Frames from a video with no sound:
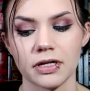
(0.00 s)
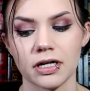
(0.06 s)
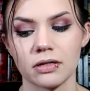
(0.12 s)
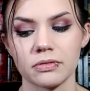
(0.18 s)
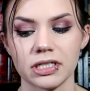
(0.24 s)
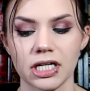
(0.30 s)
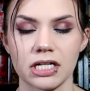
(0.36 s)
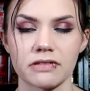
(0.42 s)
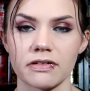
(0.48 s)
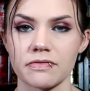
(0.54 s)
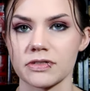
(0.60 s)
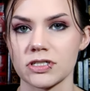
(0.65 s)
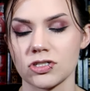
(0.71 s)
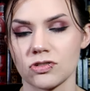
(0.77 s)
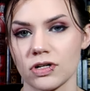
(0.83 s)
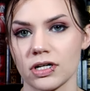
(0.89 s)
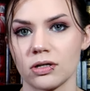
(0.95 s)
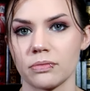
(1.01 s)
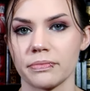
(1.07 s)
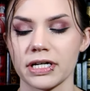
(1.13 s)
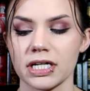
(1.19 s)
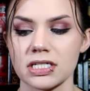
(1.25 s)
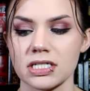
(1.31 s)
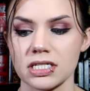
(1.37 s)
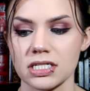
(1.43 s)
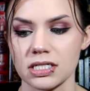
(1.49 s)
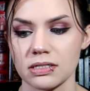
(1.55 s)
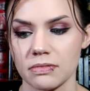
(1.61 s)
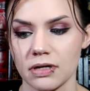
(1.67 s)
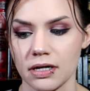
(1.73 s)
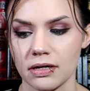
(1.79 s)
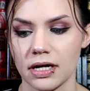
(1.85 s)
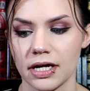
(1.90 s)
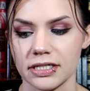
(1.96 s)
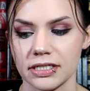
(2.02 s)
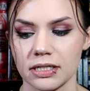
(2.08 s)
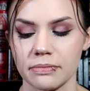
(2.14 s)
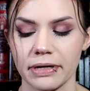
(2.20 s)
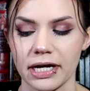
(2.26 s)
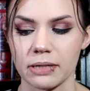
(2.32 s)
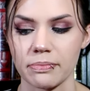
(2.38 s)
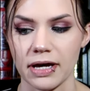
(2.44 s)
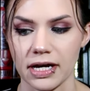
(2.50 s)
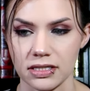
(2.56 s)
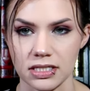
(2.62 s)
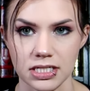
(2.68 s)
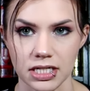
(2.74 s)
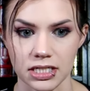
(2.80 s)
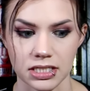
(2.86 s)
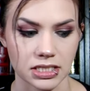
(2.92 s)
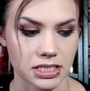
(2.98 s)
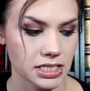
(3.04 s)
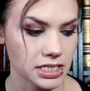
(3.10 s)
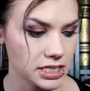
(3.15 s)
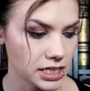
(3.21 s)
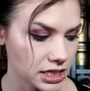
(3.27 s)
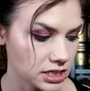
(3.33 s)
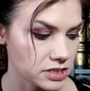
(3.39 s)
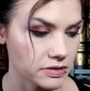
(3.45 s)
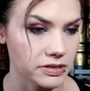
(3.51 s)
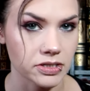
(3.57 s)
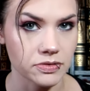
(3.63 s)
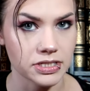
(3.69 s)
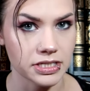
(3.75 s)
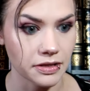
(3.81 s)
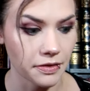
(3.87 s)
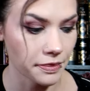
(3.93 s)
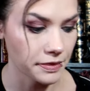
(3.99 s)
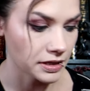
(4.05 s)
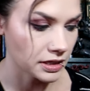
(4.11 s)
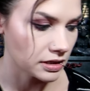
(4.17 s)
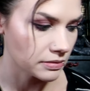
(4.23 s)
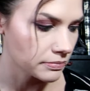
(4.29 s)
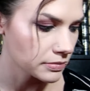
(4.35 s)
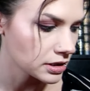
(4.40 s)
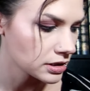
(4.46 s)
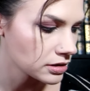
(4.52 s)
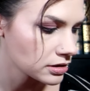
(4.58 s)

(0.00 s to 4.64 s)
though. We kind of have this trail mix, this hiking backpack, this hiking stick, so I do see the theme.